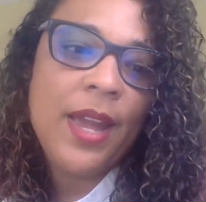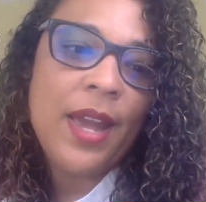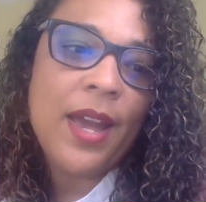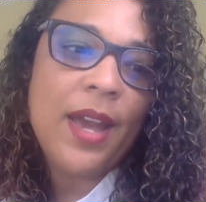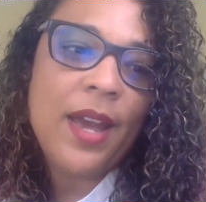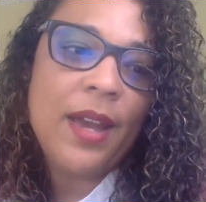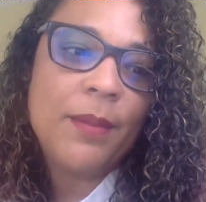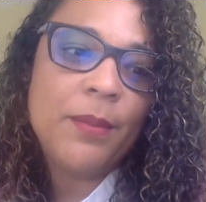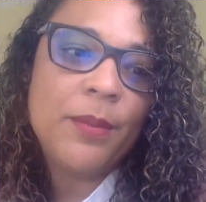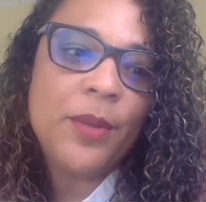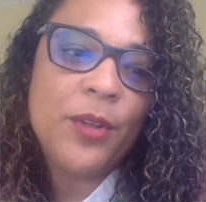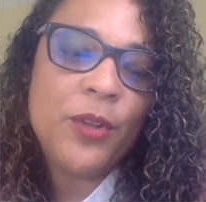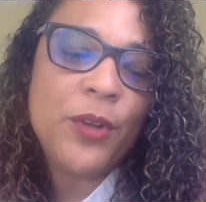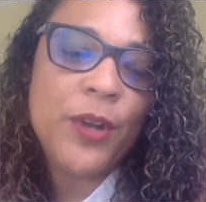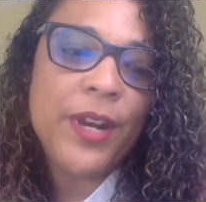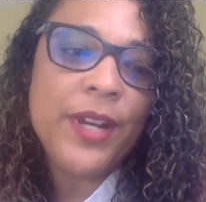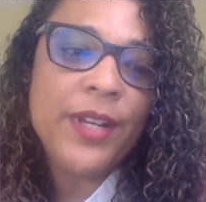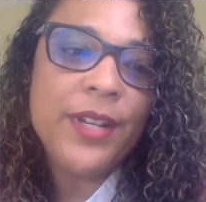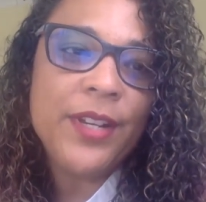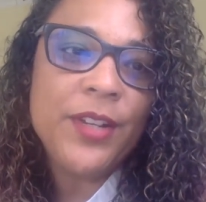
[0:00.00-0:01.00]
Trying
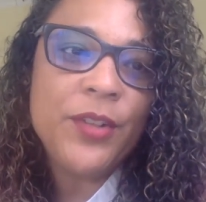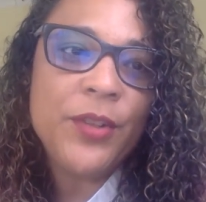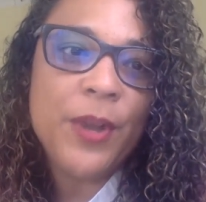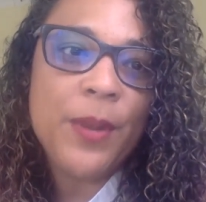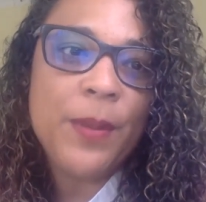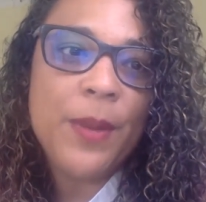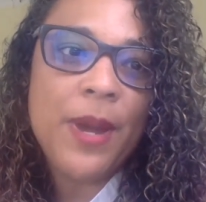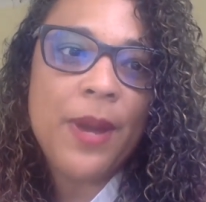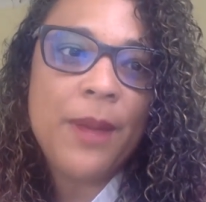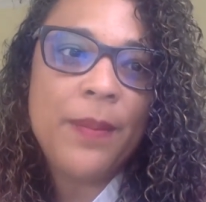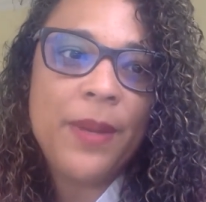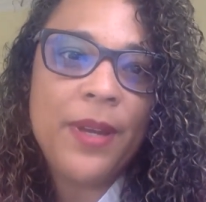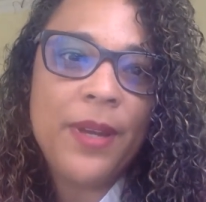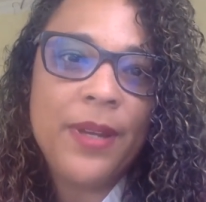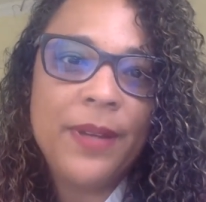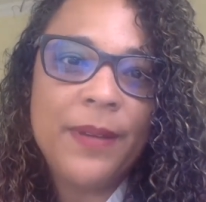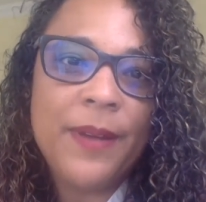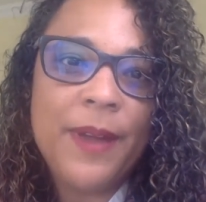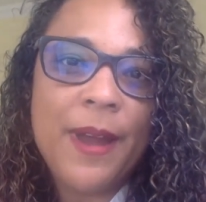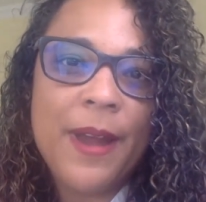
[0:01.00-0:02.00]
to drum up,
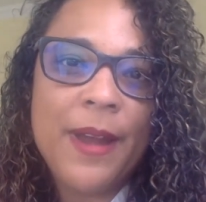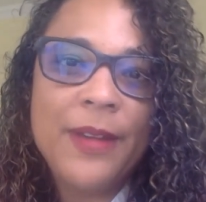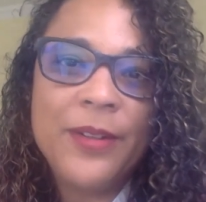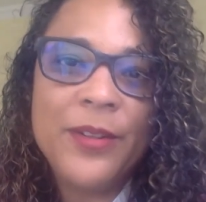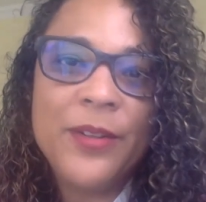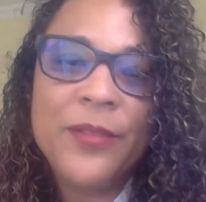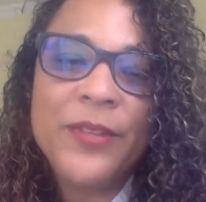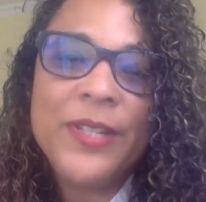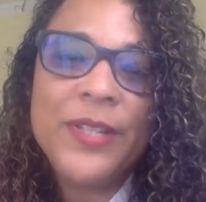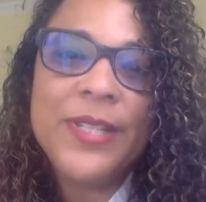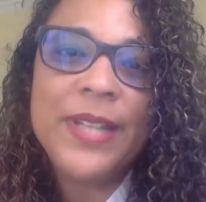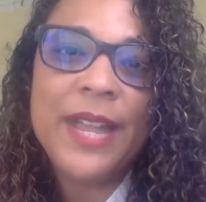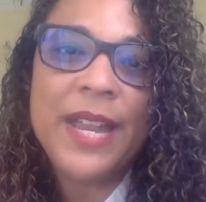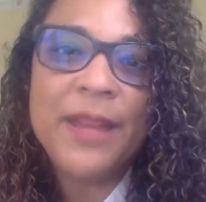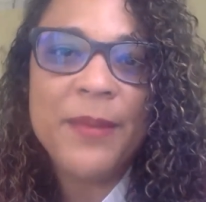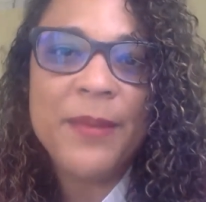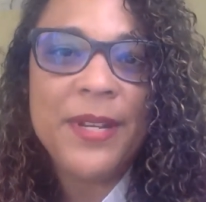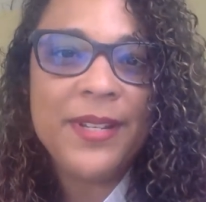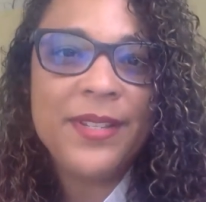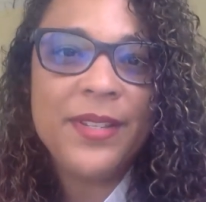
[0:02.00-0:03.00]
I don't know if
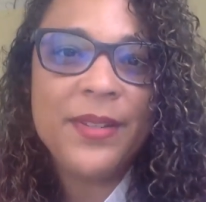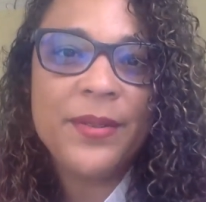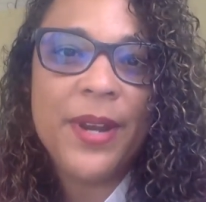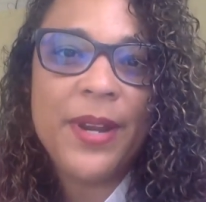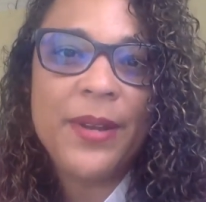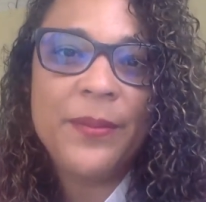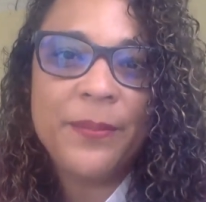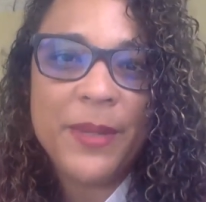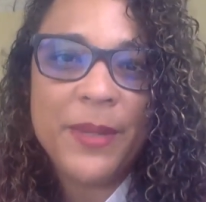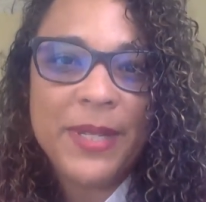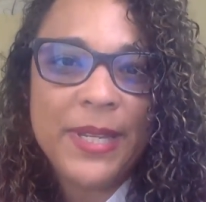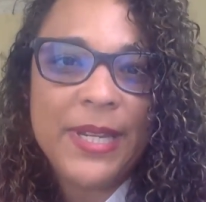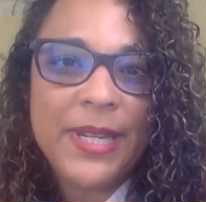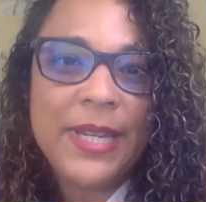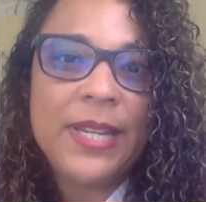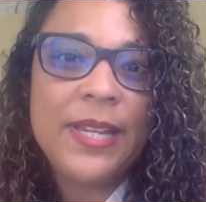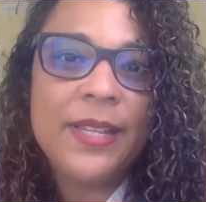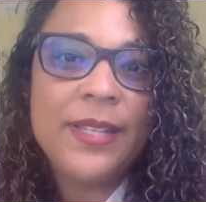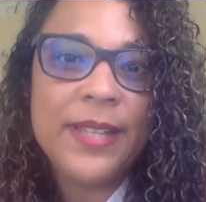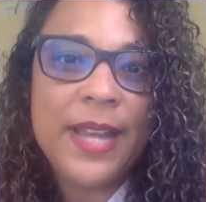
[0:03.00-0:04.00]
excitement is the right, but like
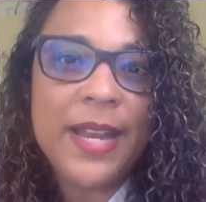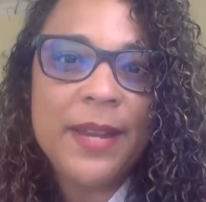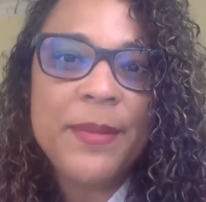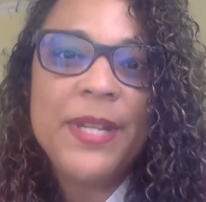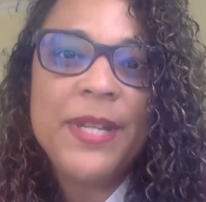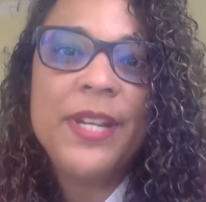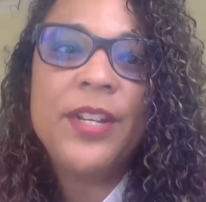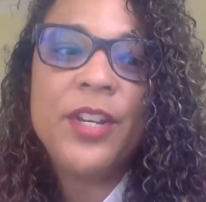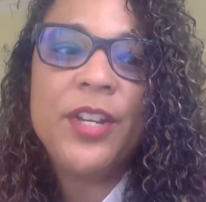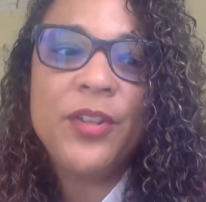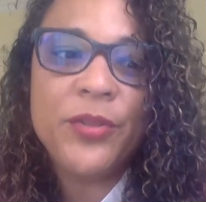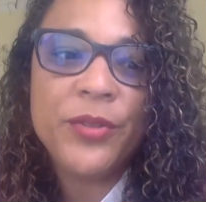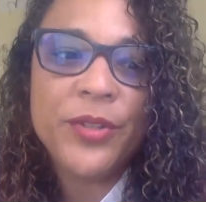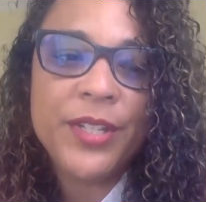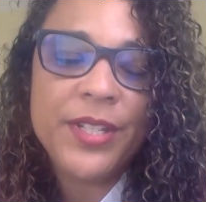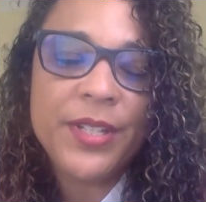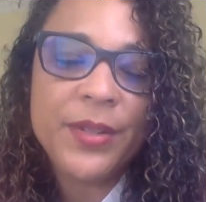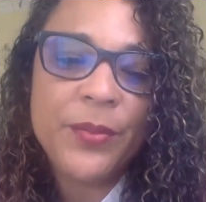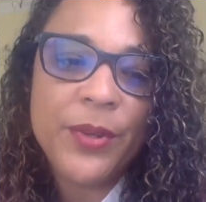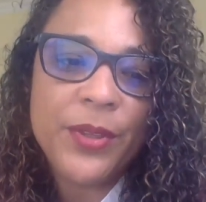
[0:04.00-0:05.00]
excitement and
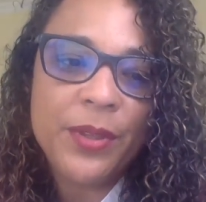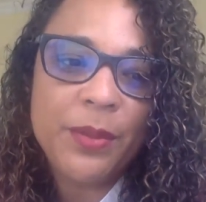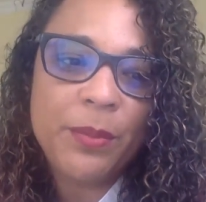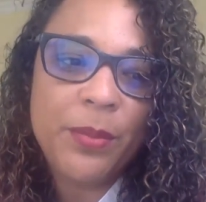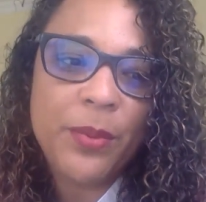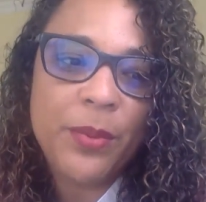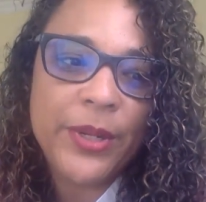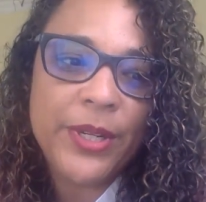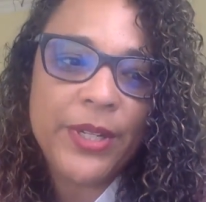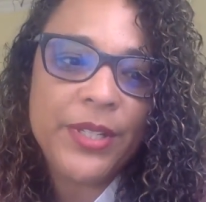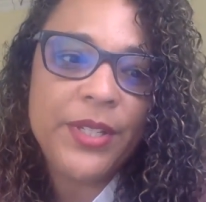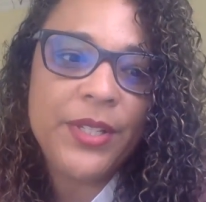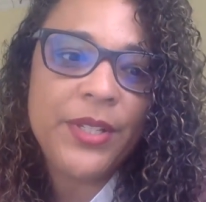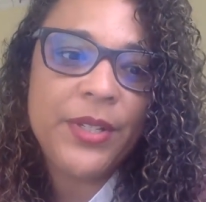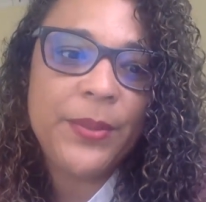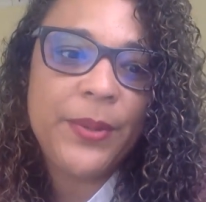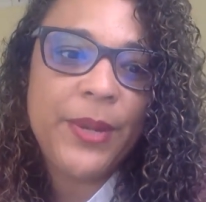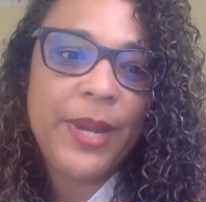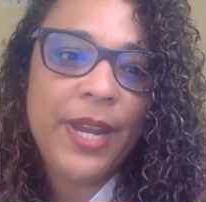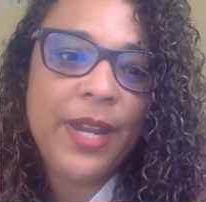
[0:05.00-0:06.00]
interest in what the board is
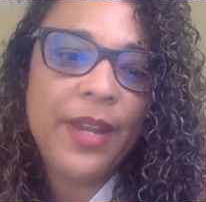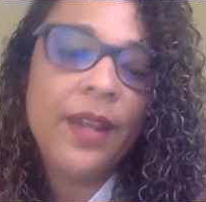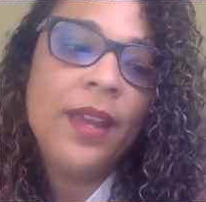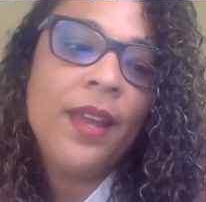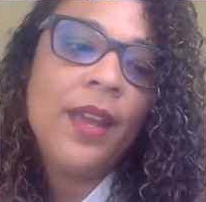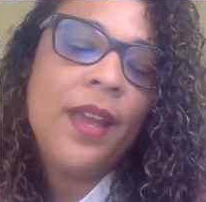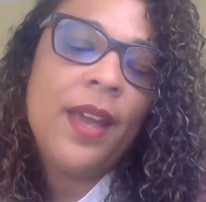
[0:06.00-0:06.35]
doing,